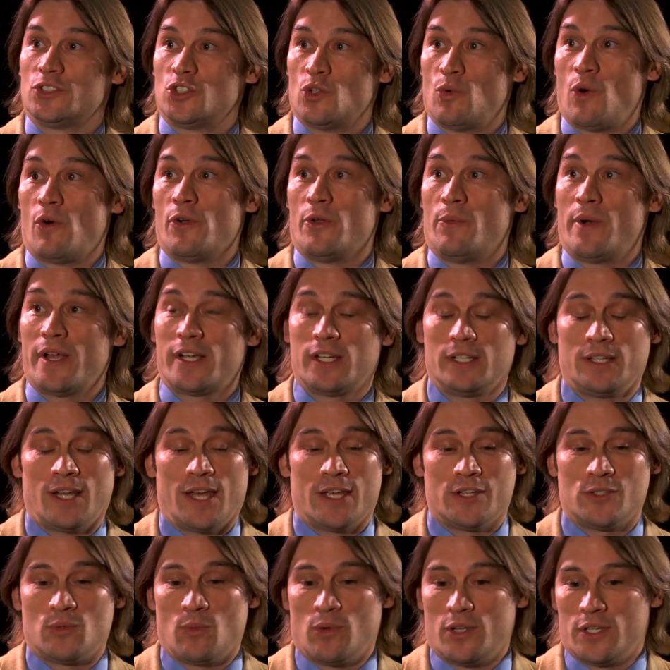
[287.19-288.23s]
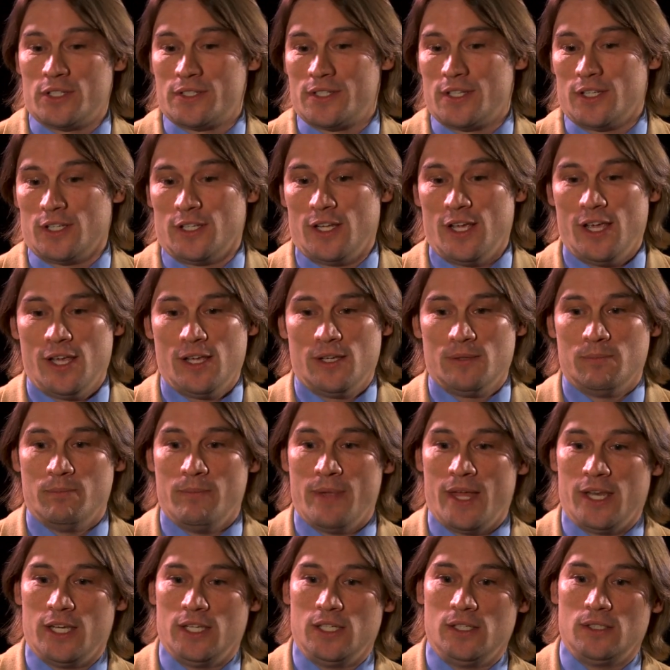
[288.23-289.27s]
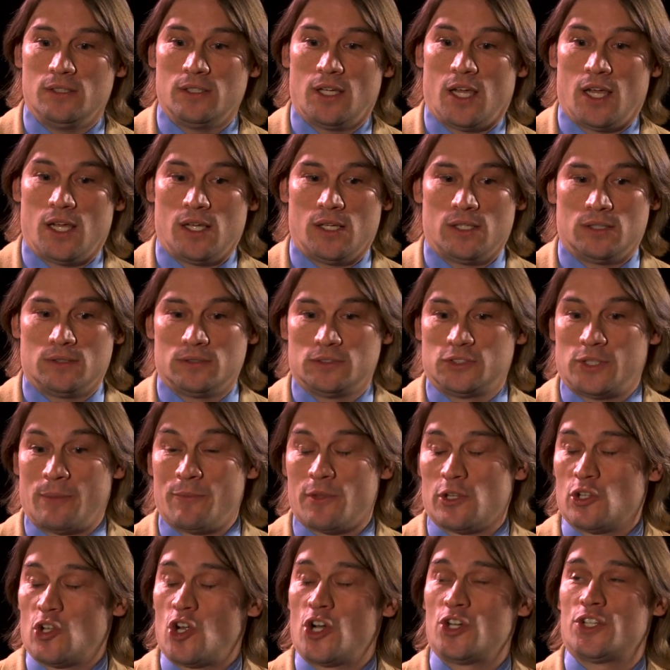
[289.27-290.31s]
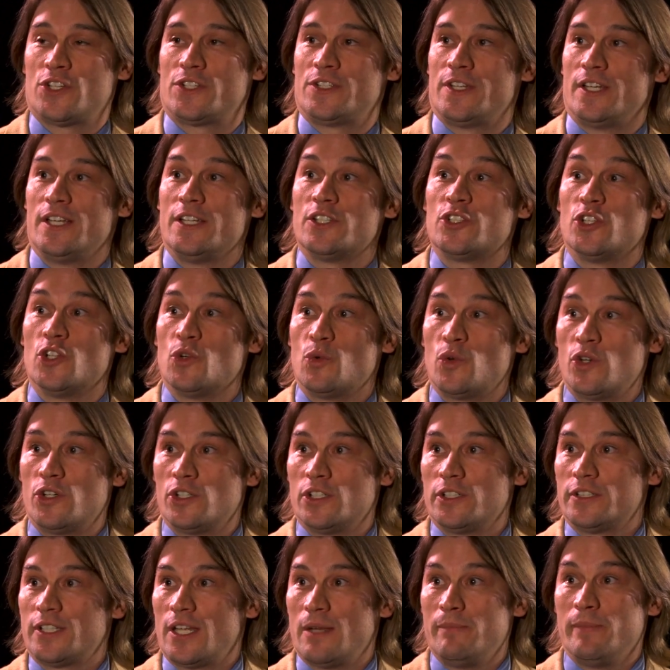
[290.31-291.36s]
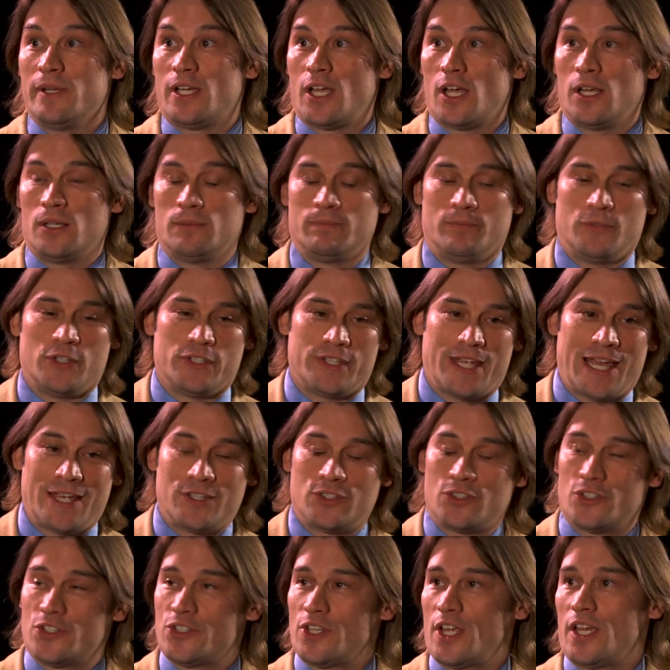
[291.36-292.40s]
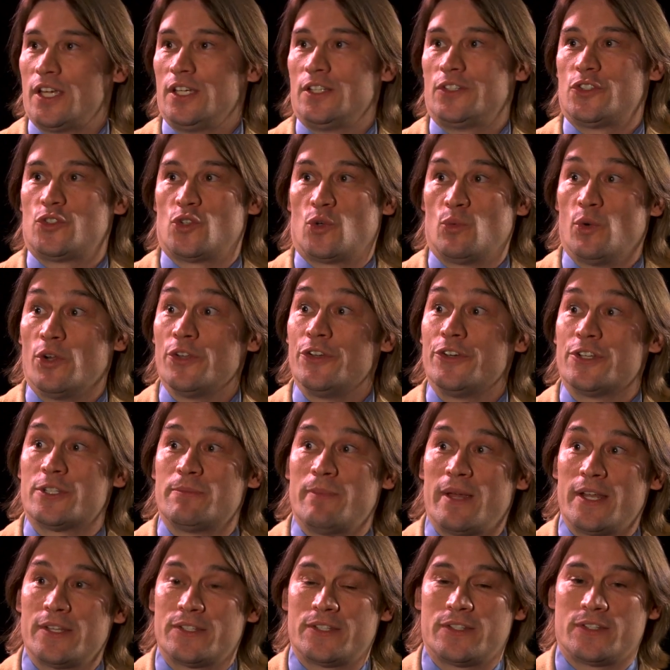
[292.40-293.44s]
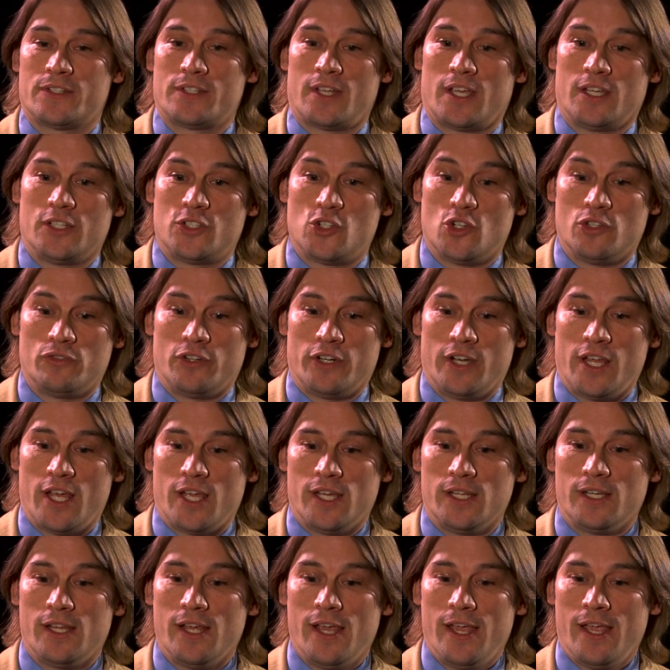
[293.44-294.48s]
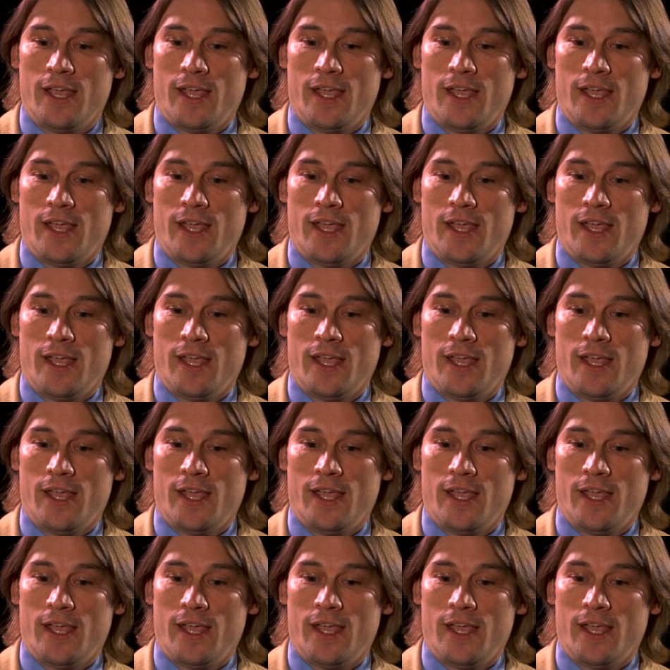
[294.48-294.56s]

So what we recognized was that many, uh, some of the largest cities in the world can become disaster sites or wilderness medicine sites overnight.